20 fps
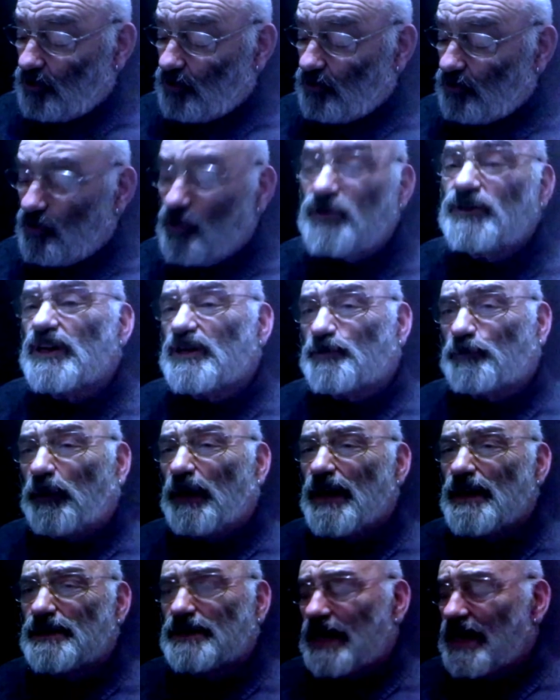Who's this
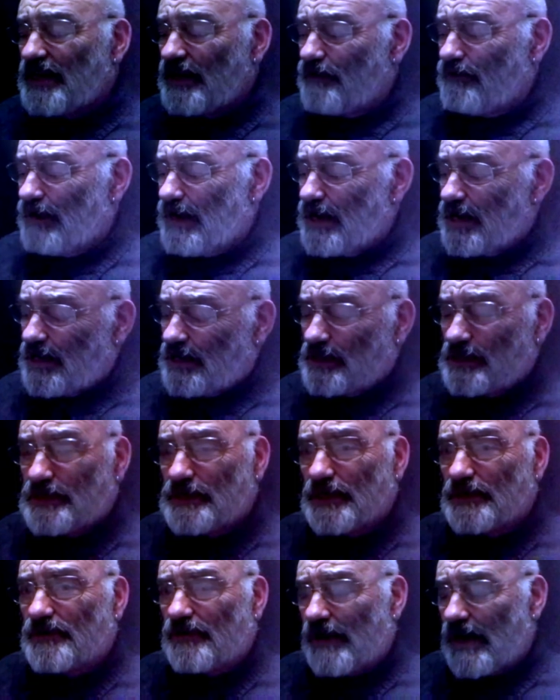place anyway,
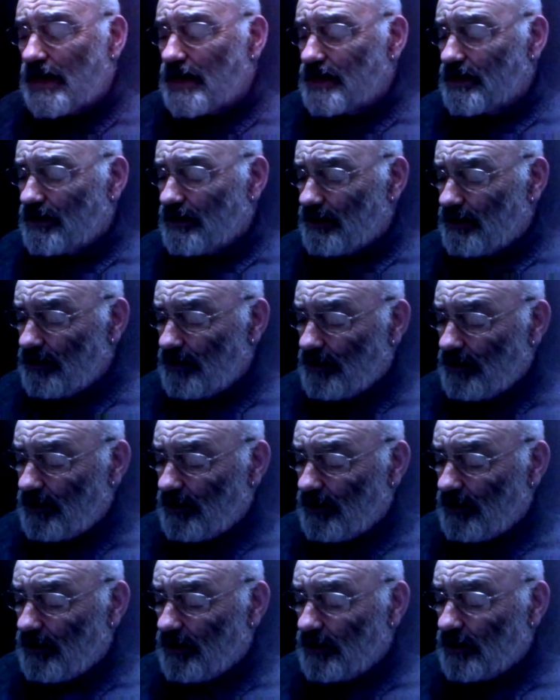says Craig.
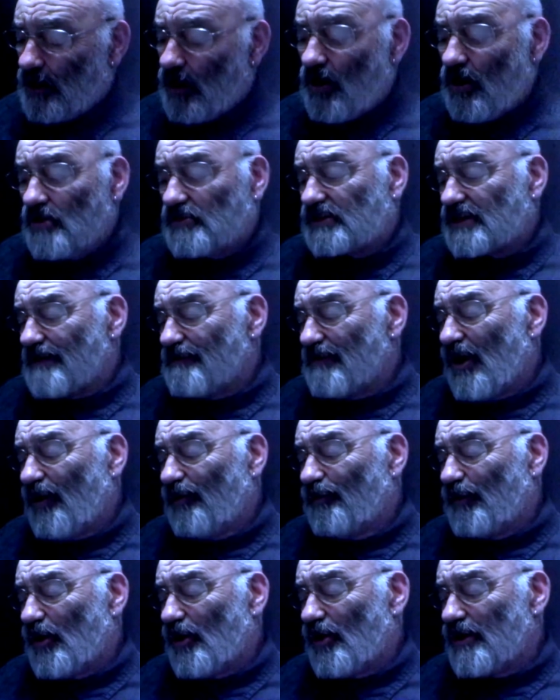Oh, some
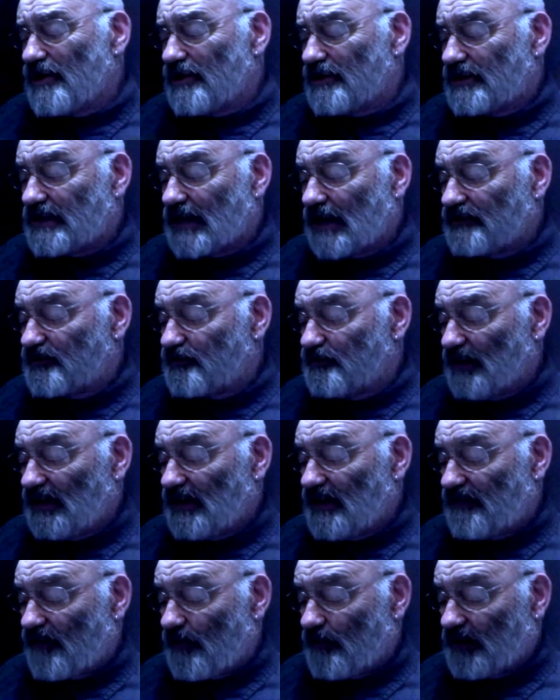old boy, shouts
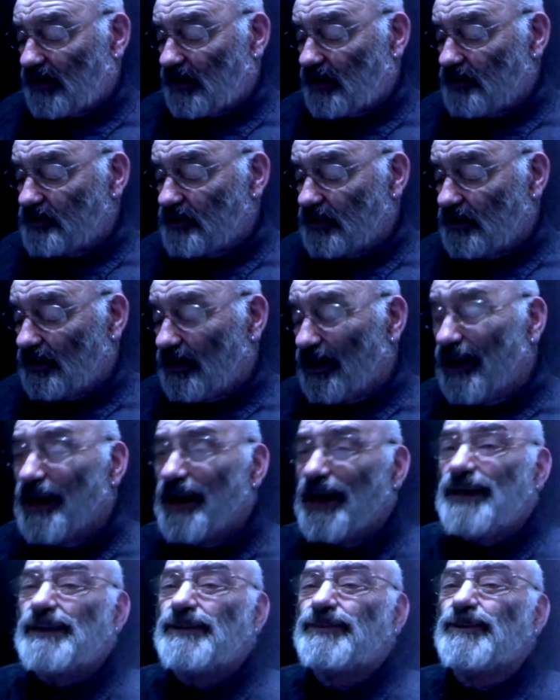Billy from the kitchen.
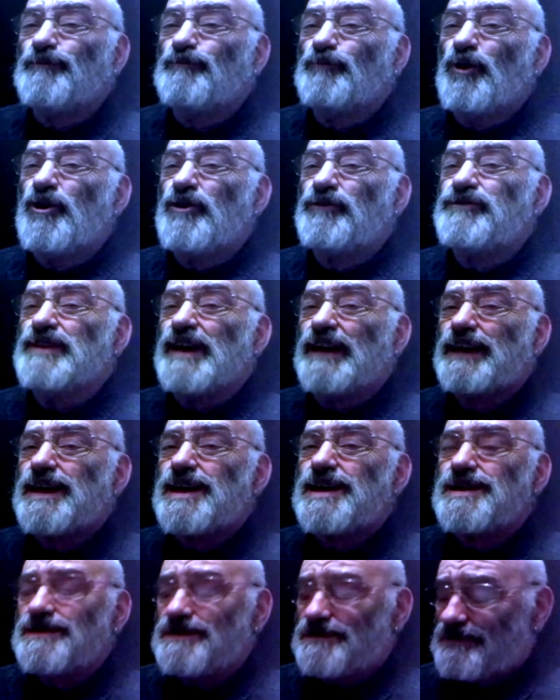Anything worth
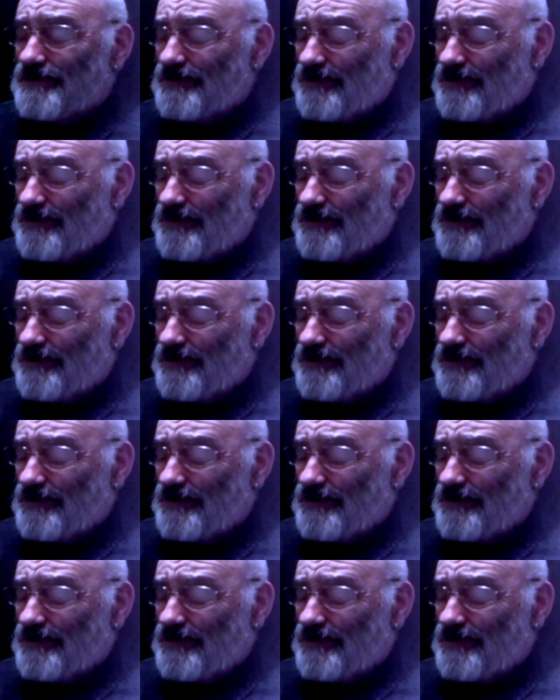nicking?